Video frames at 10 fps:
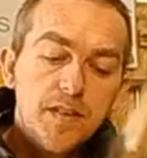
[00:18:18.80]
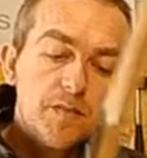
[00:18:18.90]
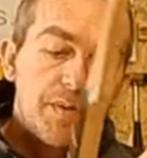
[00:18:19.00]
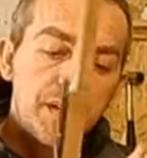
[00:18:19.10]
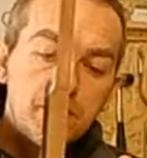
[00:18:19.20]

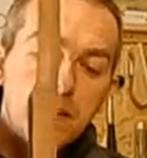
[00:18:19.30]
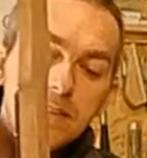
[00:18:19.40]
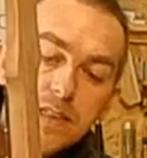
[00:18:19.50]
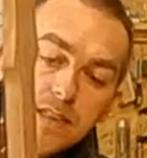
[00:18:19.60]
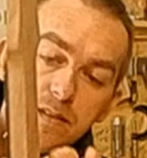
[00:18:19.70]
first bit I'm
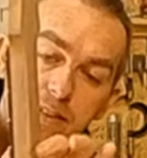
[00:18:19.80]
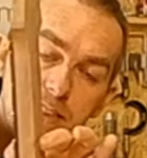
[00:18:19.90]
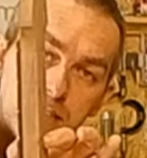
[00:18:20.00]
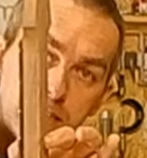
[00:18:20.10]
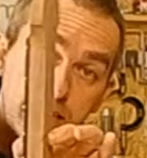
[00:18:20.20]
going to do
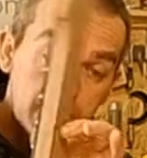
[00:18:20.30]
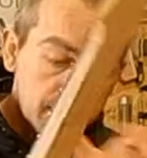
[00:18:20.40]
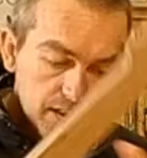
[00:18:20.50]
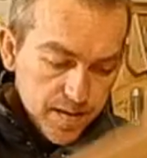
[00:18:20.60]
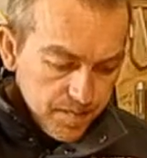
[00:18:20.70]
is the
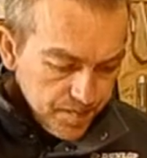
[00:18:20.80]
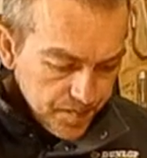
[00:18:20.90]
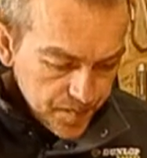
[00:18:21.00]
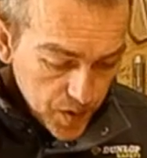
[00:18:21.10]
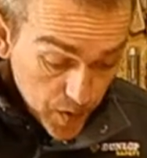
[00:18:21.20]
thickness
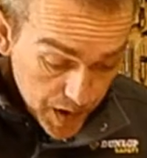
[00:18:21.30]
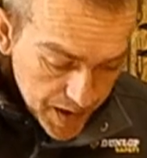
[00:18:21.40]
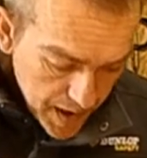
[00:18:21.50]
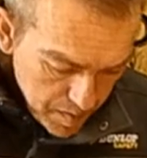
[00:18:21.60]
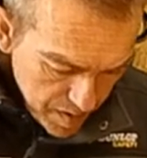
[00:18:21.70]
or
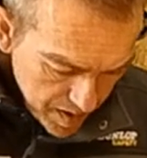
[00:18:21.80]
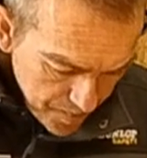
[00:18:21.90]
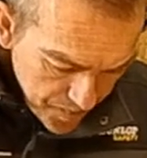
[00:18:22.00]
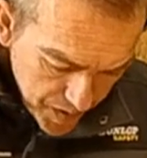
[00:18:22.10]
the taper